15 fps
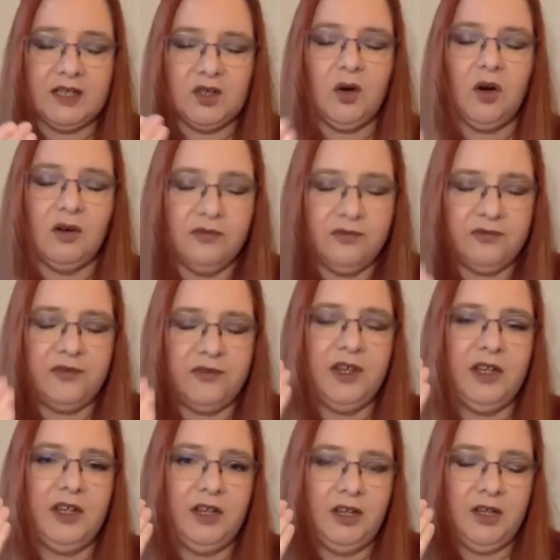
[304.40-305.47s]
off
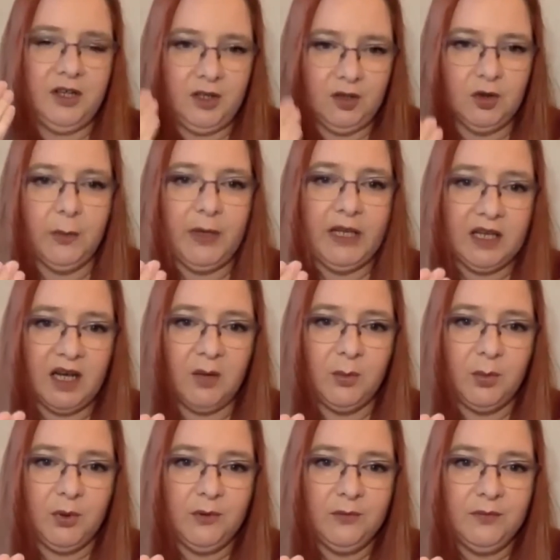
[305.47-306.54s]
your makeup,
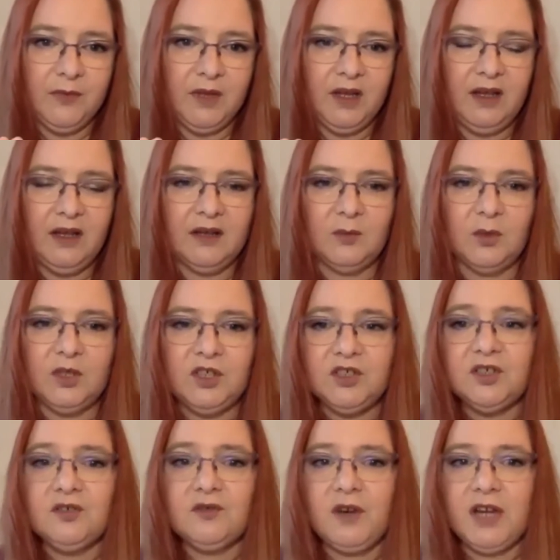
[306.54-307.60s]
which is
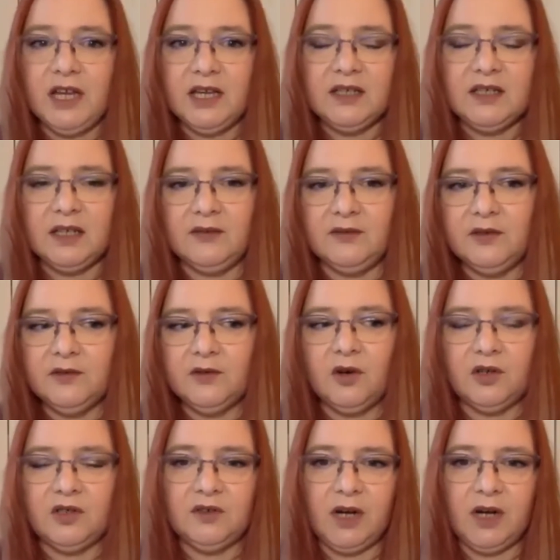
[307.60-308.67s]
great if you've got
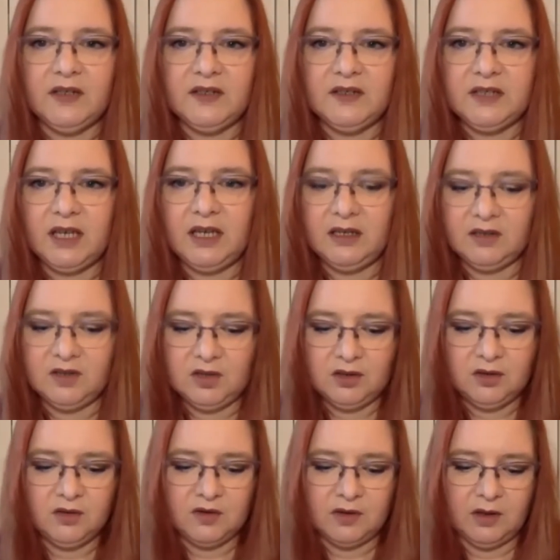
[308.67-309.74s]
a dry skin to
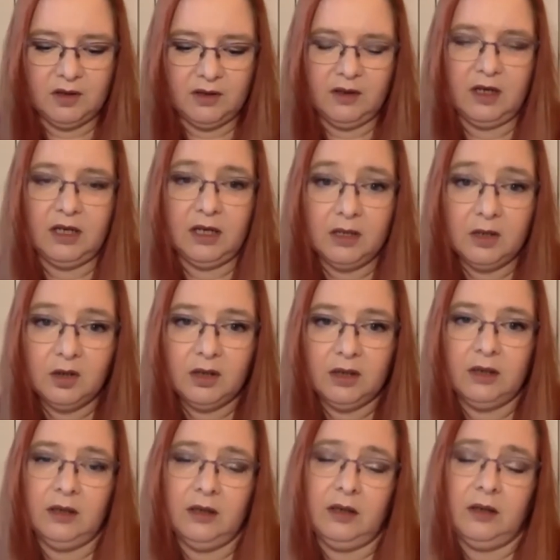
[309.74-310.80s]
use an
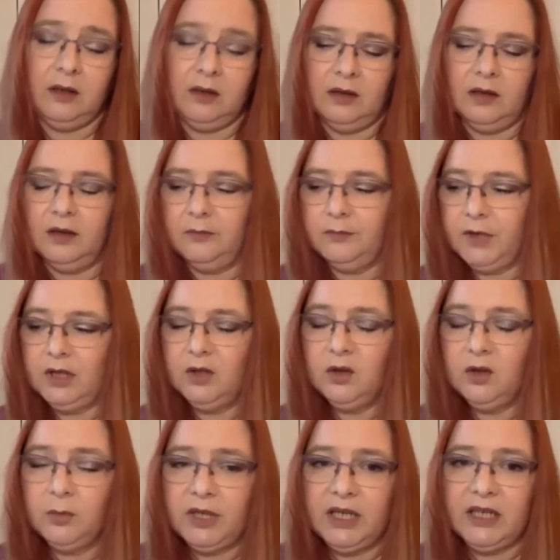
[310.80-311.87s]

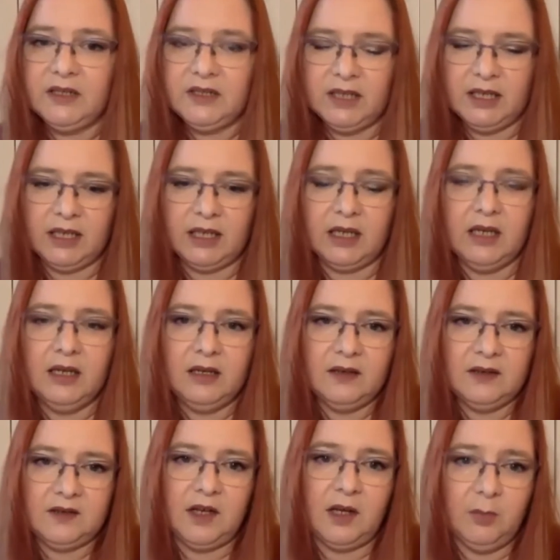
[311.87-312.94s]
illuminating
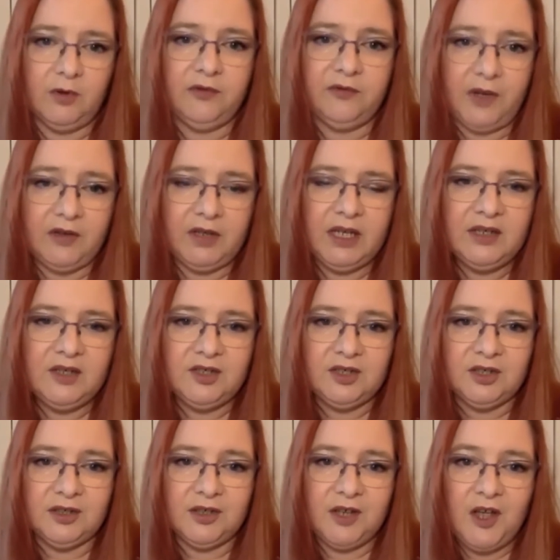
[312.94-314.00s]
type of foundation.